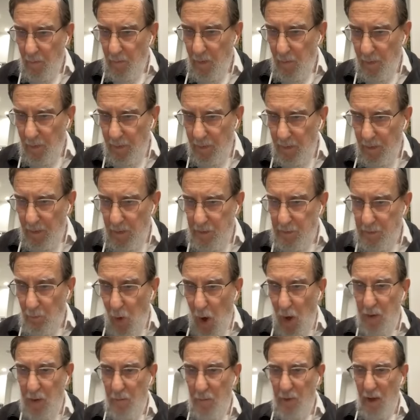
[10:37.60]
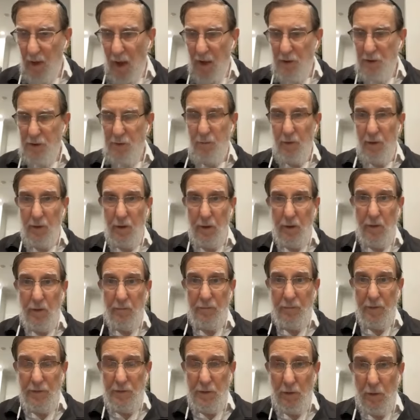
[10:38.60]
The bechinas makim gashmi in a
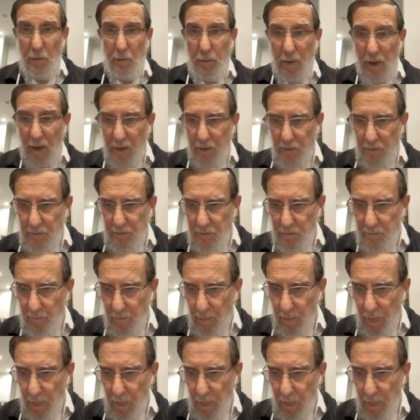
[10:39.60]
physical place.